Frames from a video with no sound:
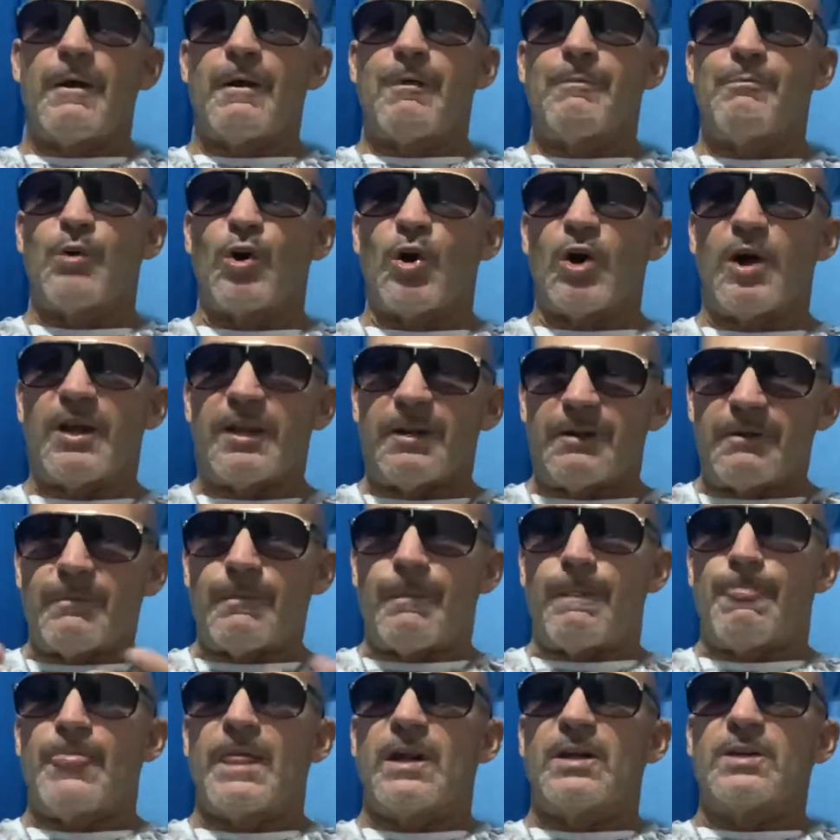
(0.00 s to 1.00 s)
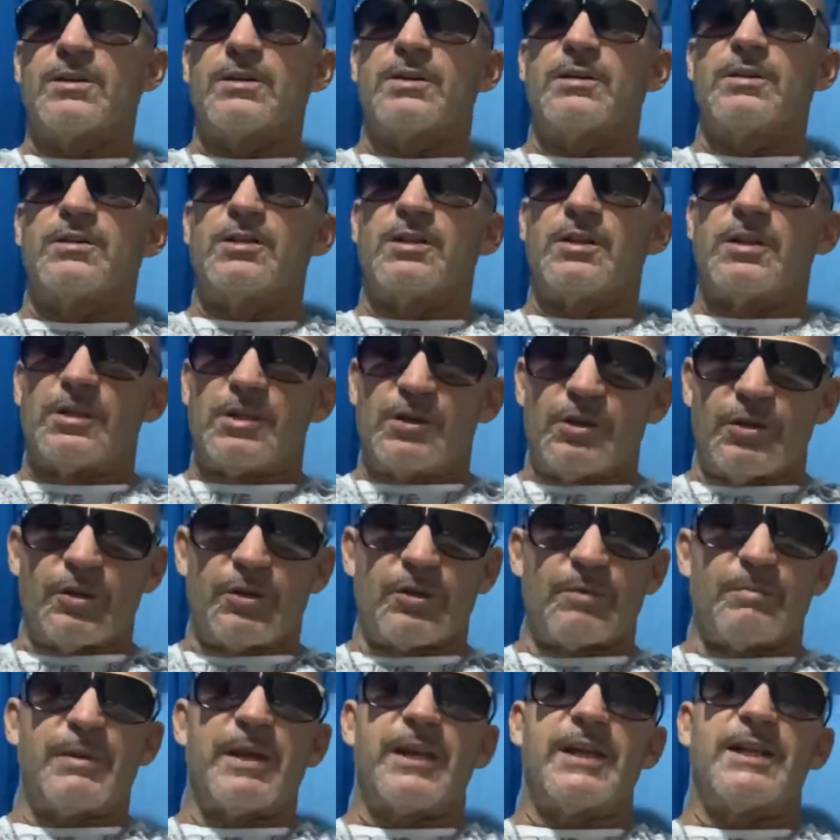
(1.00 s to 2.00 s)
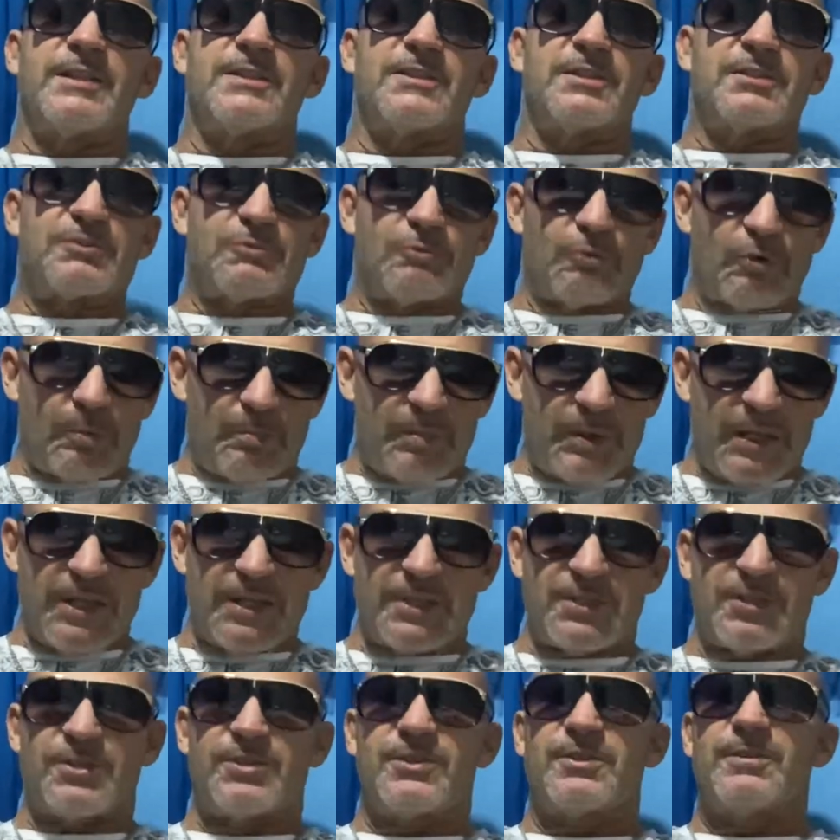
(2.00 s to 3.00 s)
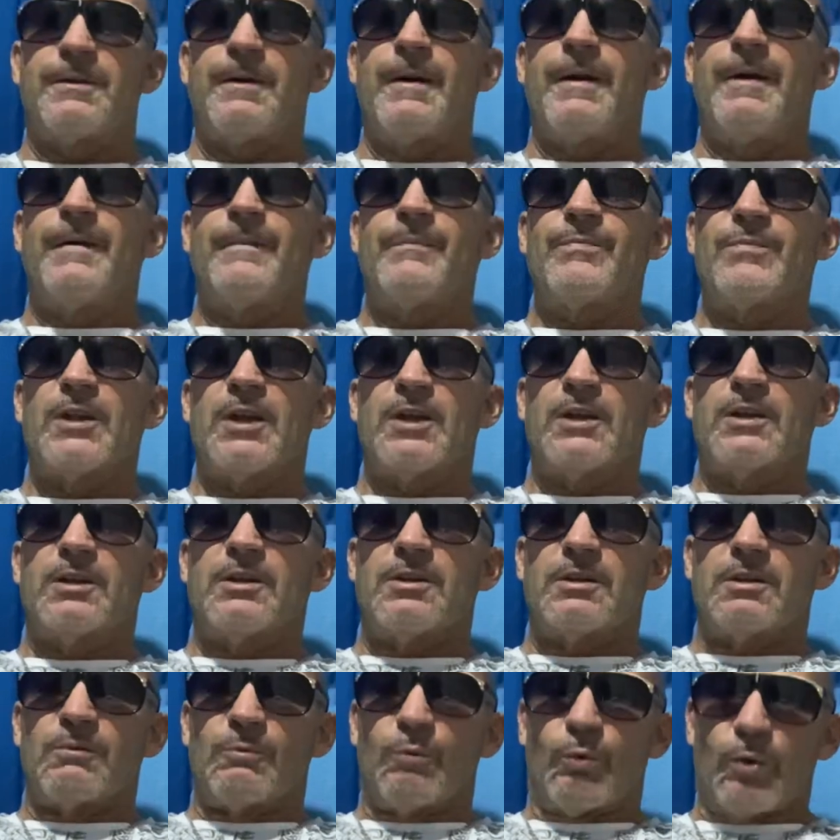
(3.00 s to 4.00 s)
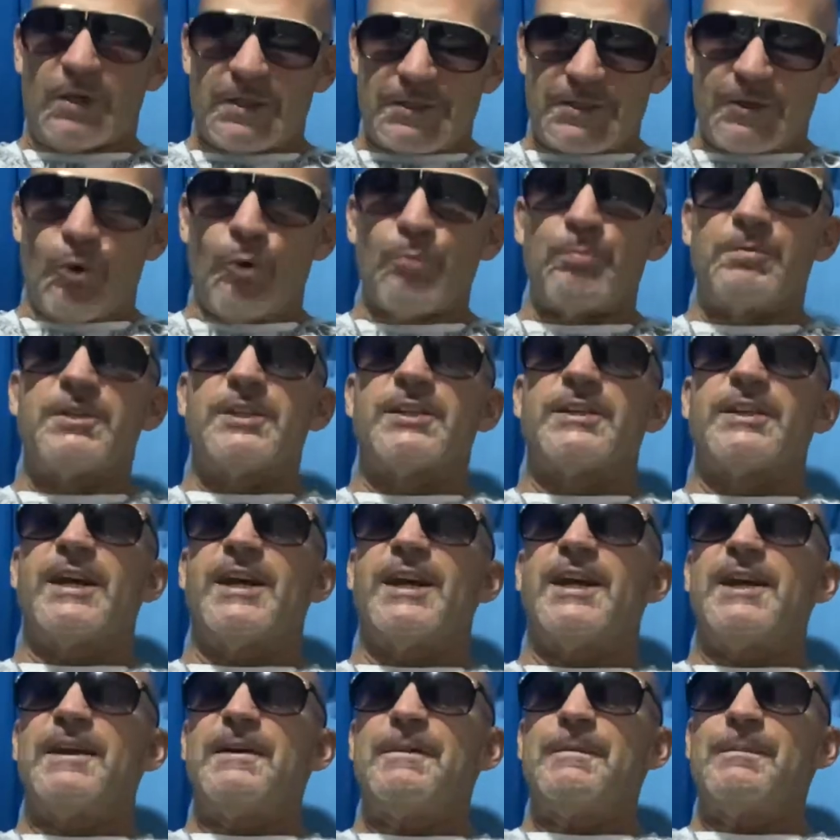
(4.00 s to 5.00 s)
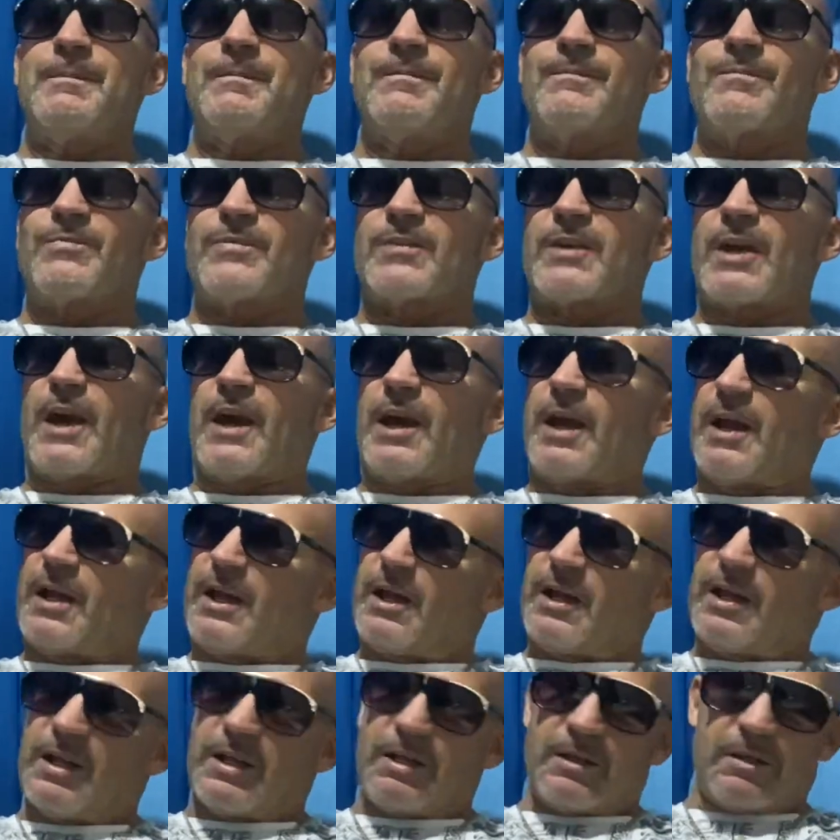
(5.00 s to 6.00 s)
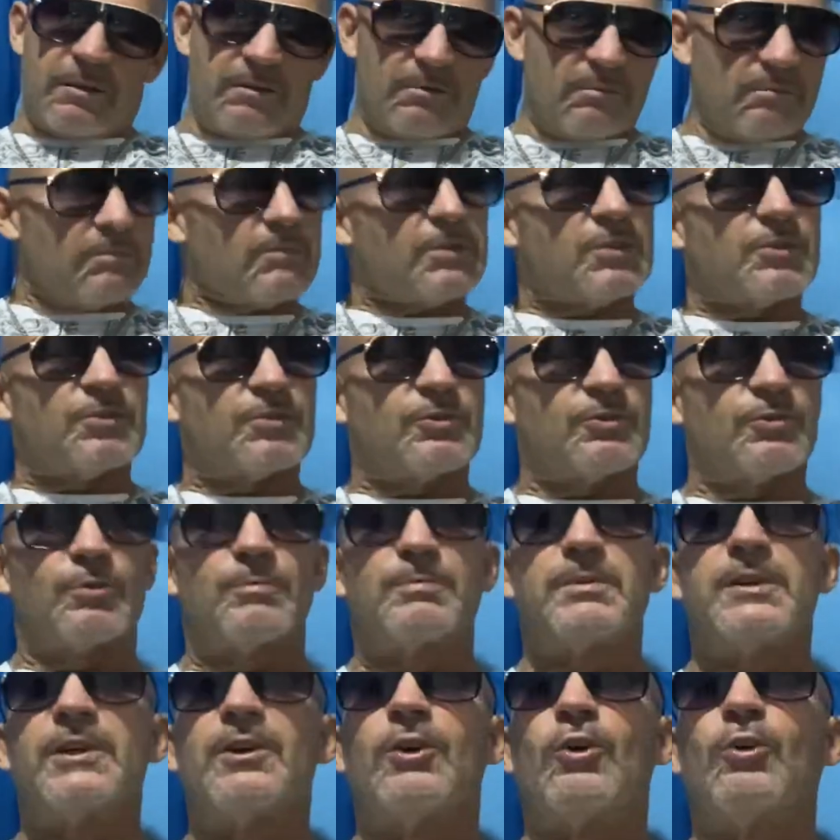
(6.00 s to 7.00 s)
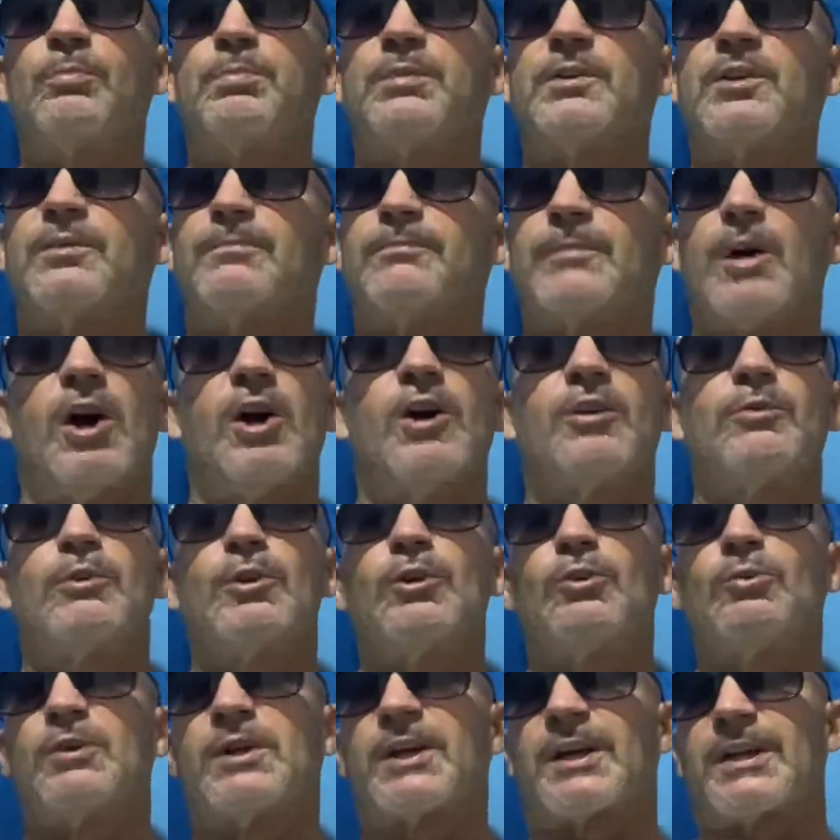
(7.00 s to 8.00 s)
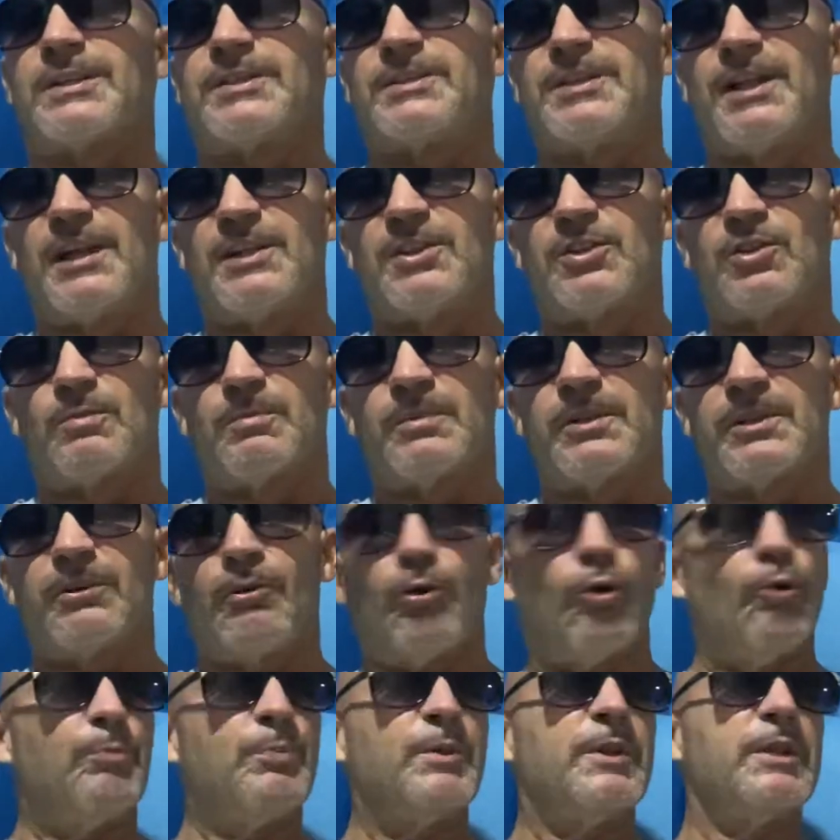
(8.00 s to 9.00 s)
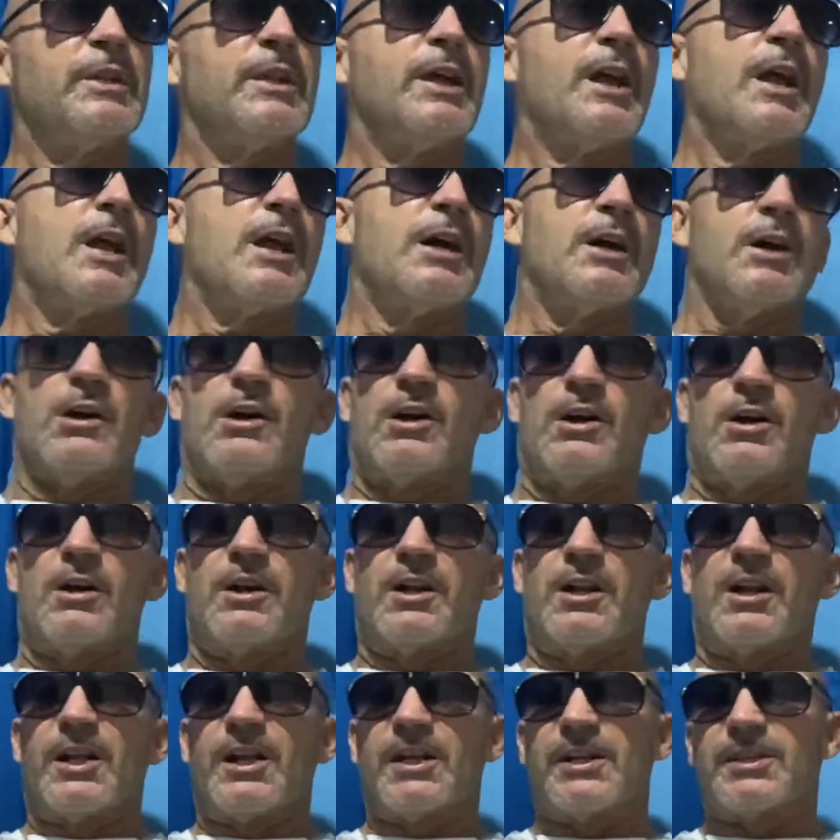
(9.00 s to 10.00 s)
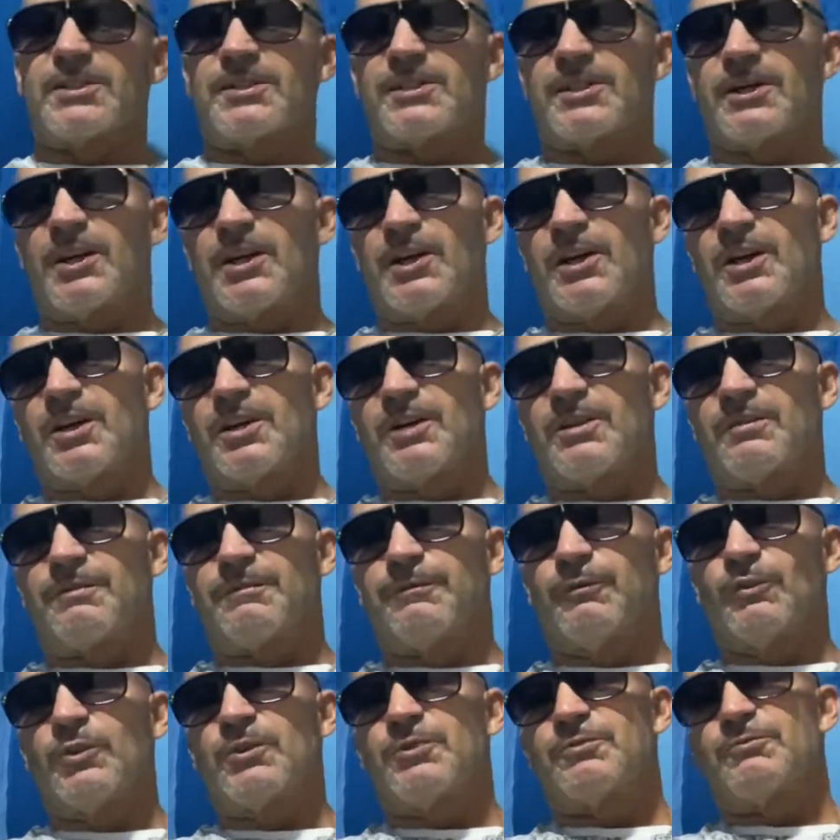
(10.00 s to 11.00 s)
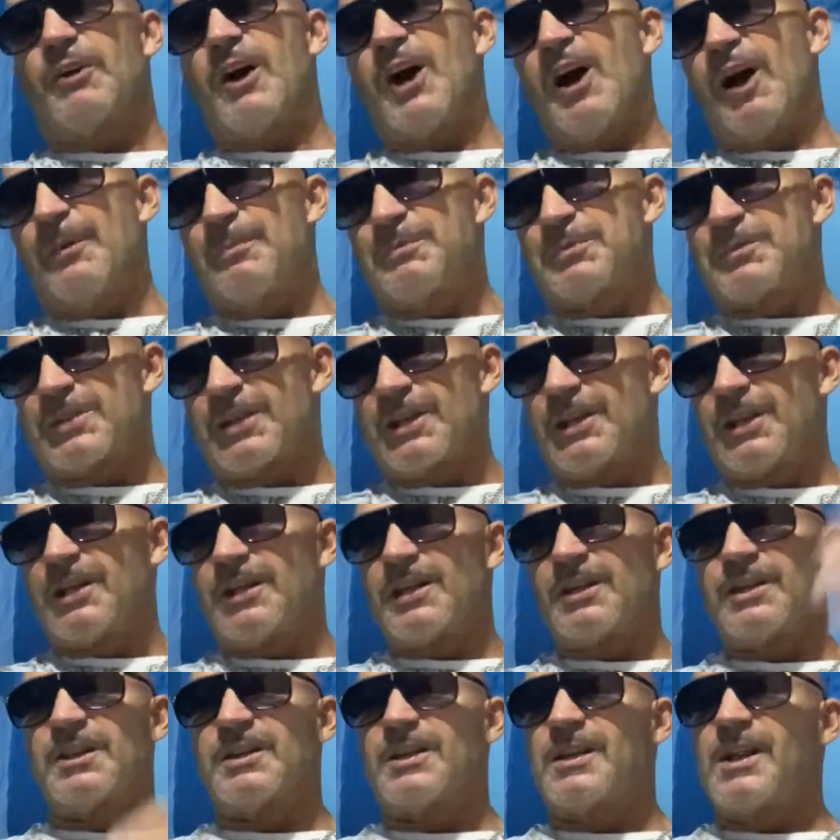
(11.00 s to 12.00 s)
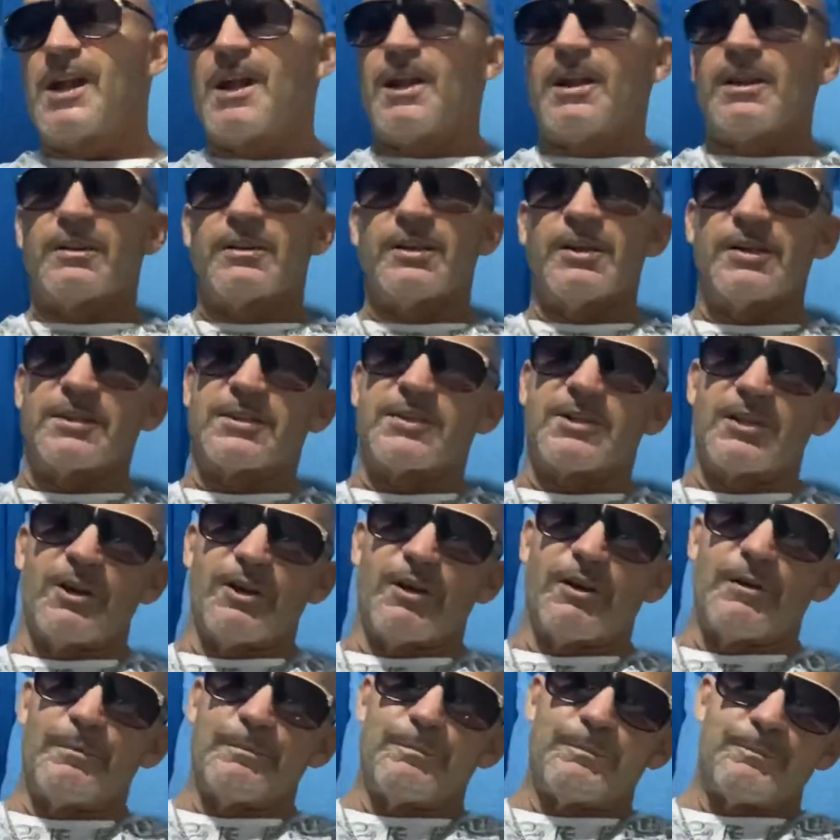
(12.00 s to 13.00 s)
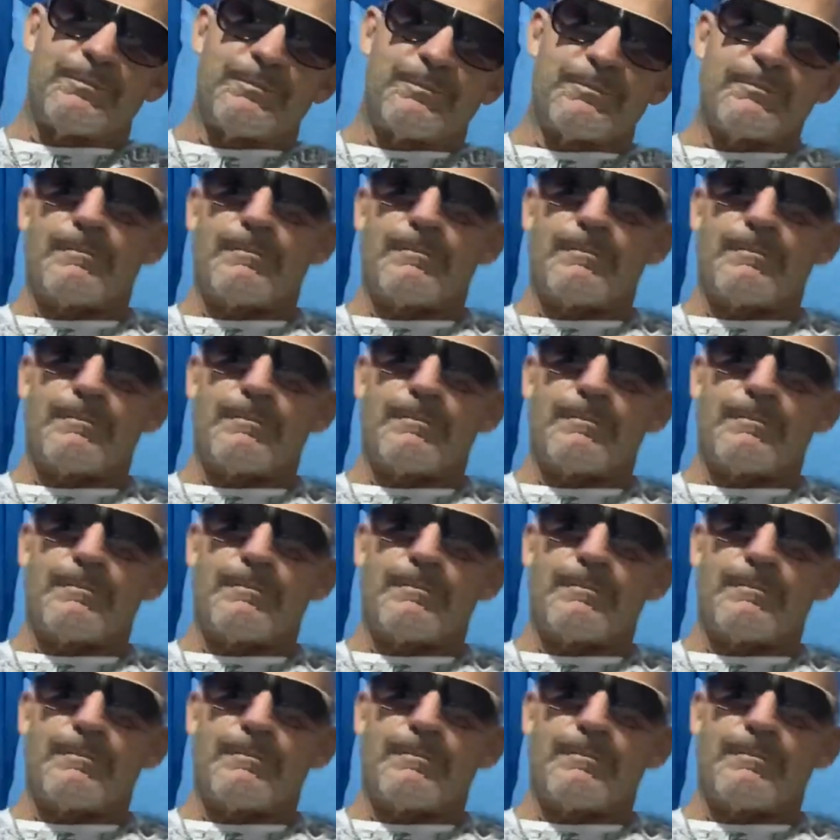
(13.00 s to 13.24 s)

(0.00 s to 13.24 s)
But, the main SOSUA beach was open today and should be open tomorrow and continue to be open unless the foot drops and there's some,